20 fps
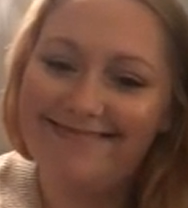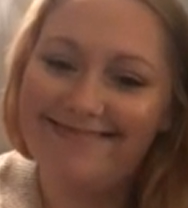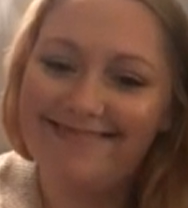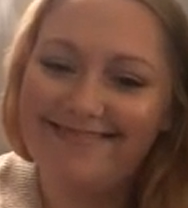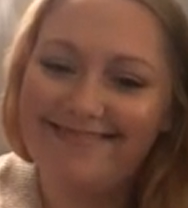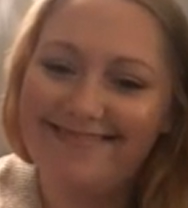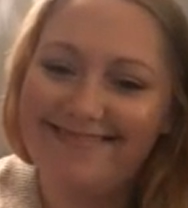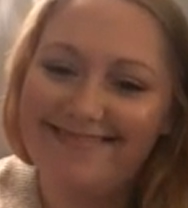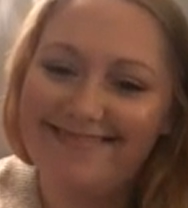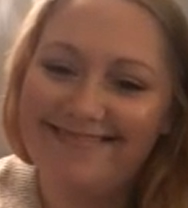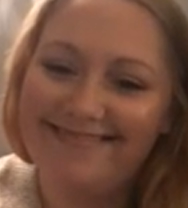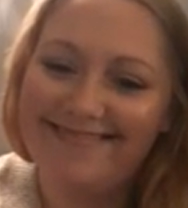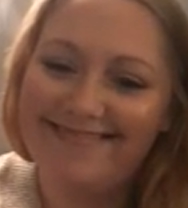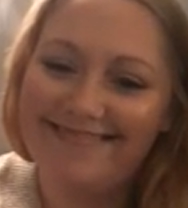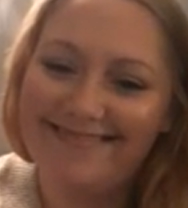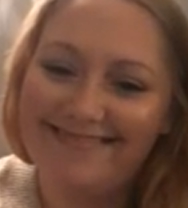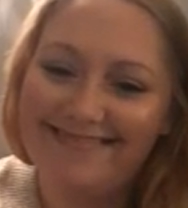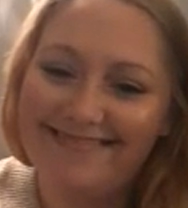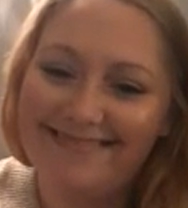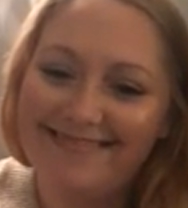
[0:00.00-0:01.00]

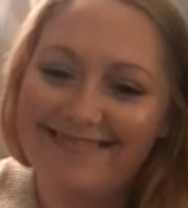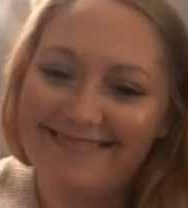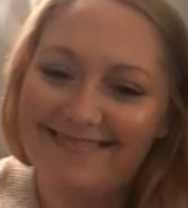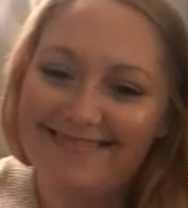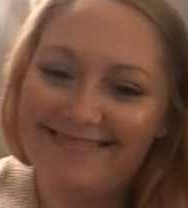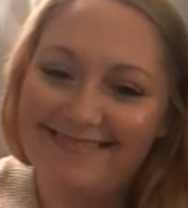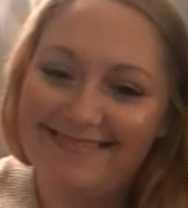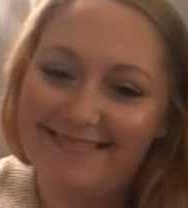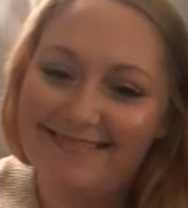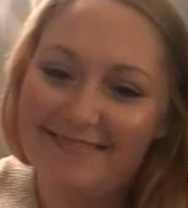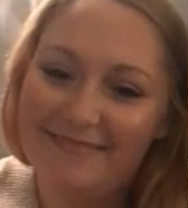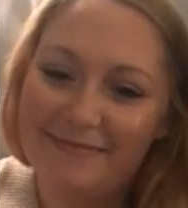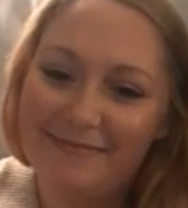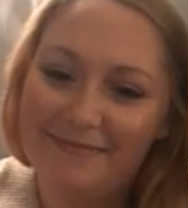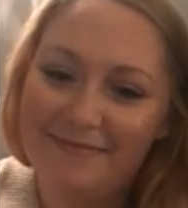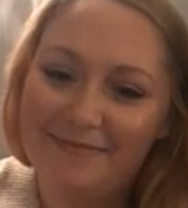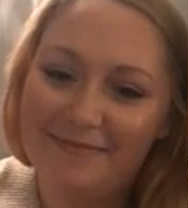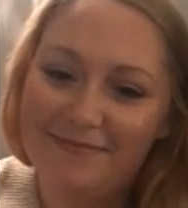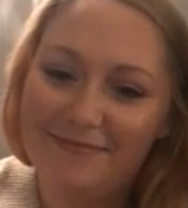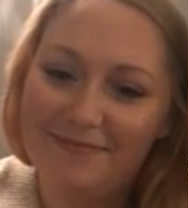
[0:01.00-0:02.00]

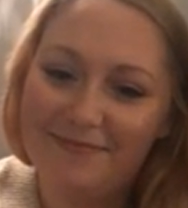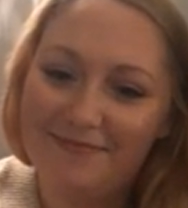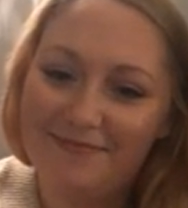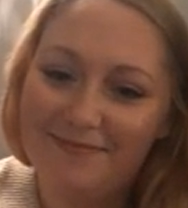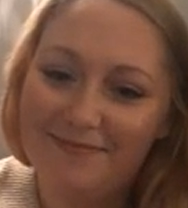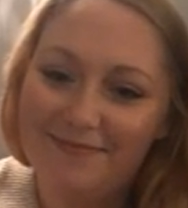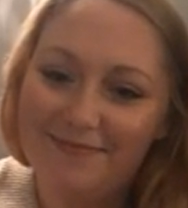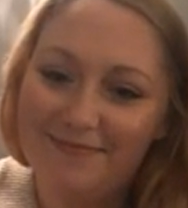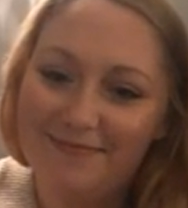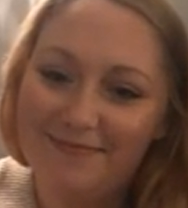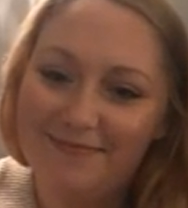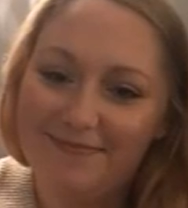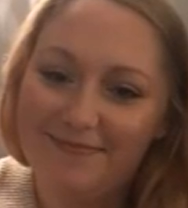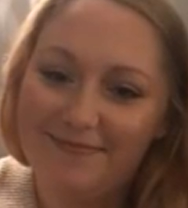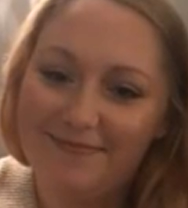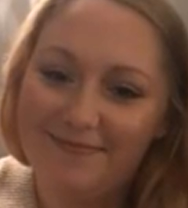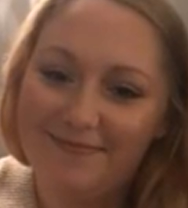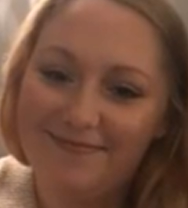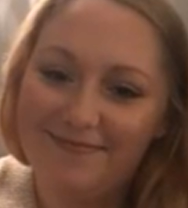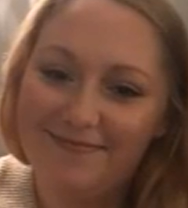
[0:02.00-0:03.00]

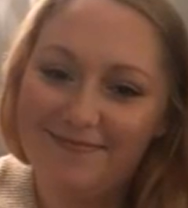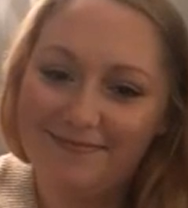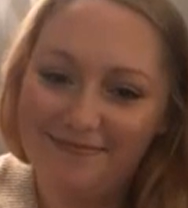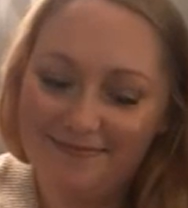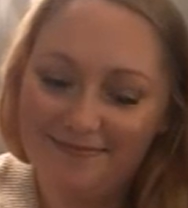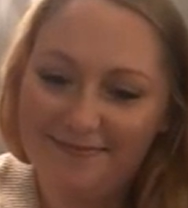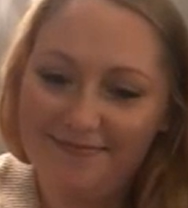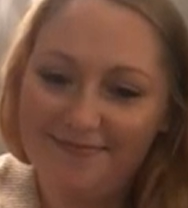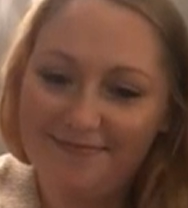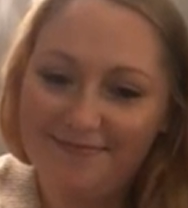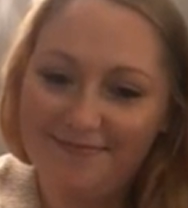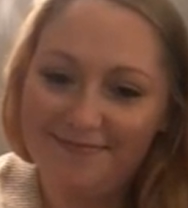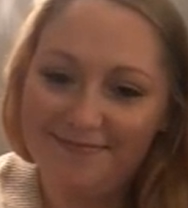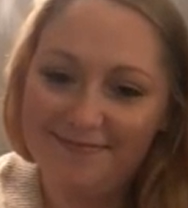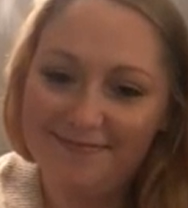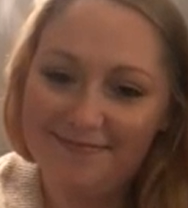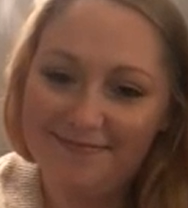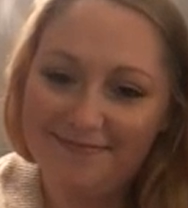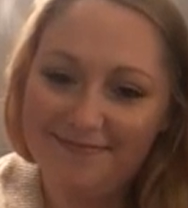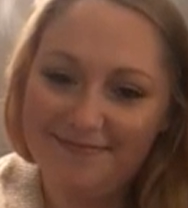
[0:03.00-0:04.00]

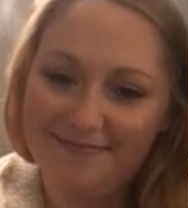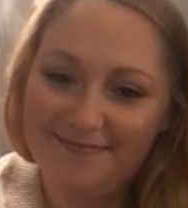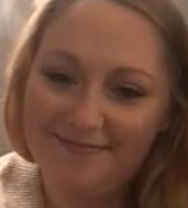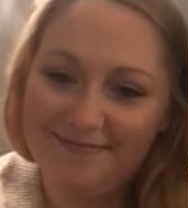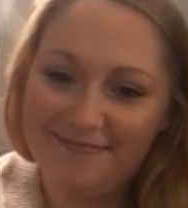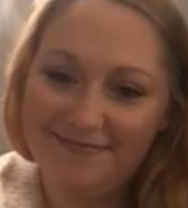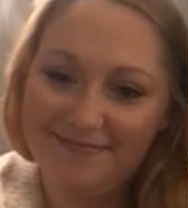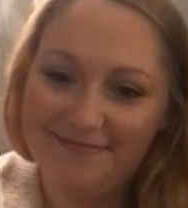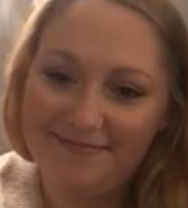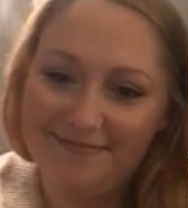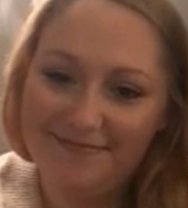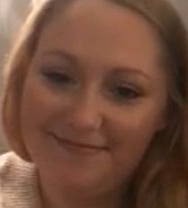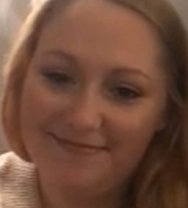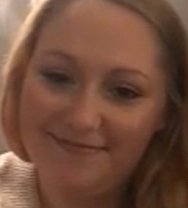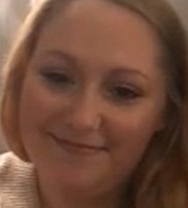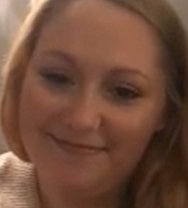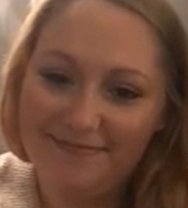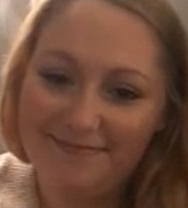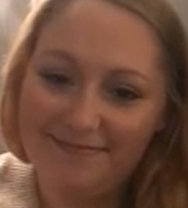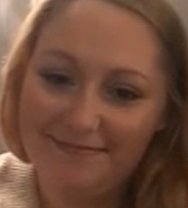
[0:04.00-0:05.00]

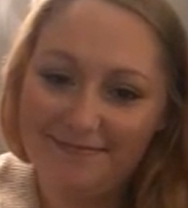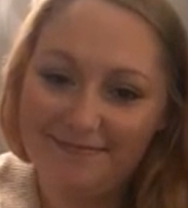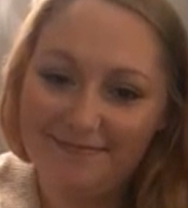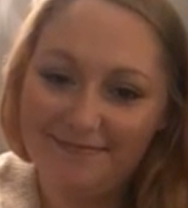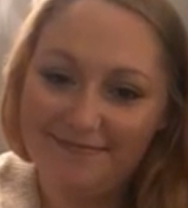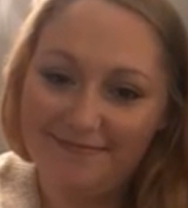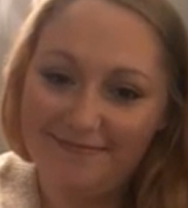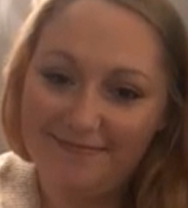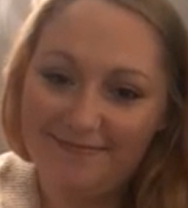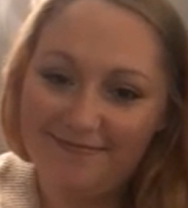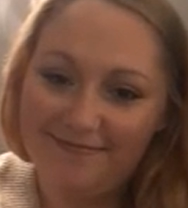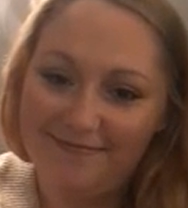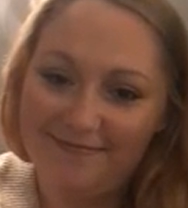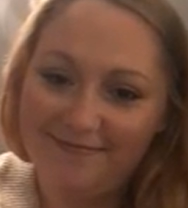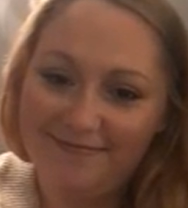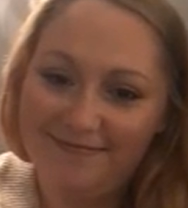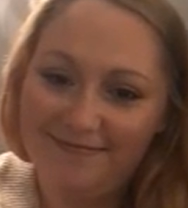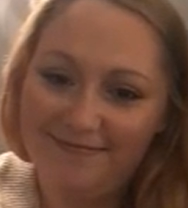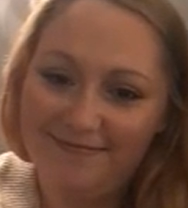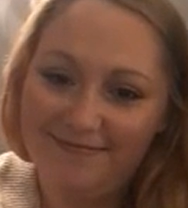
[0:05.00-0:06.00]

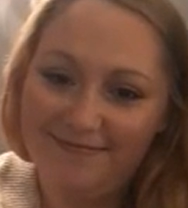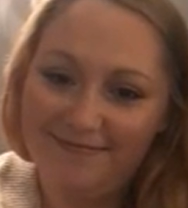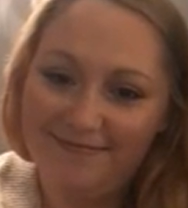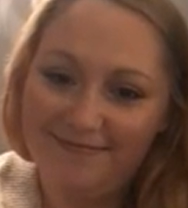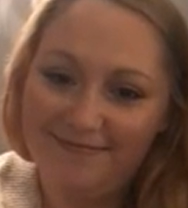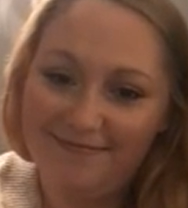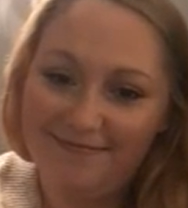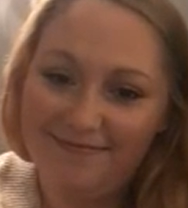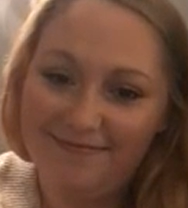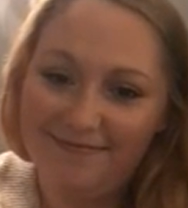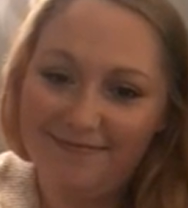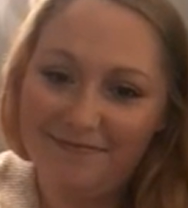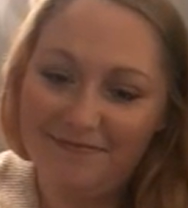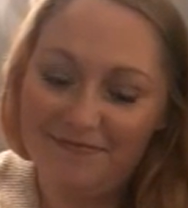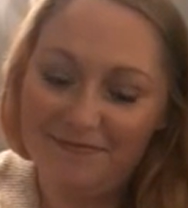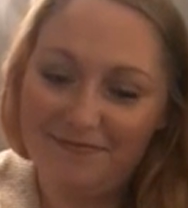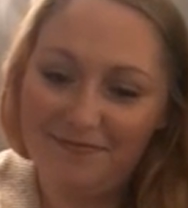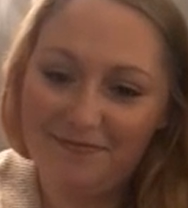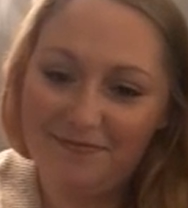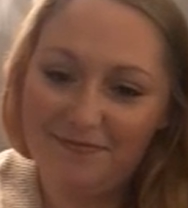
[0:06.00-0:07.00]

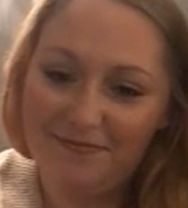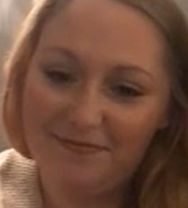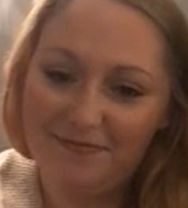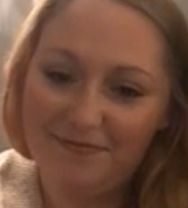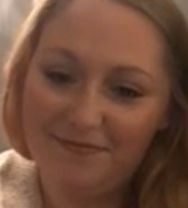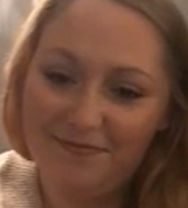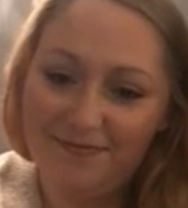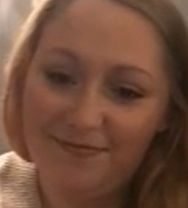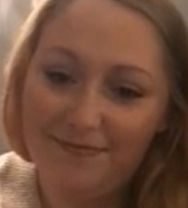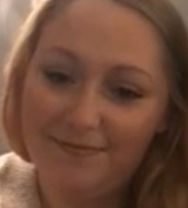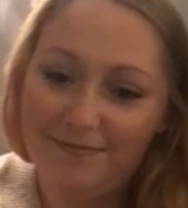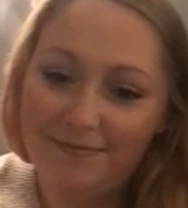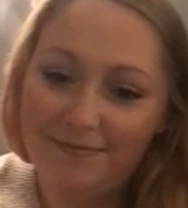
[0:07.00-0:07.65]
(silent)